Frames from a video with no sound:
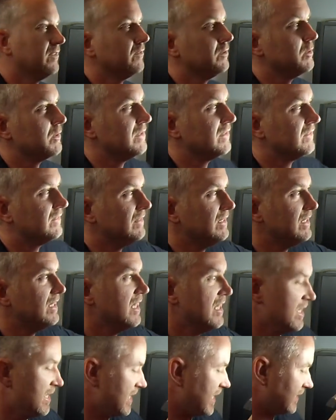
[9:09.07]
So you can see
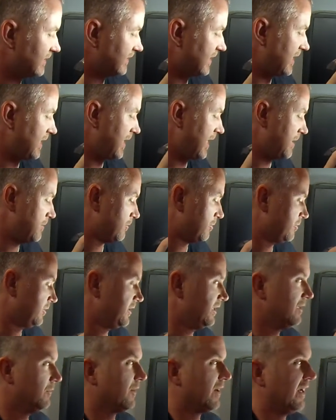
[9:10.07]
as I am
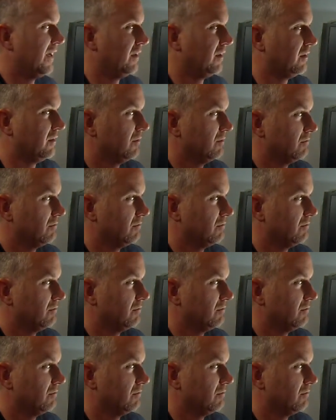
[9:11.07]
putting my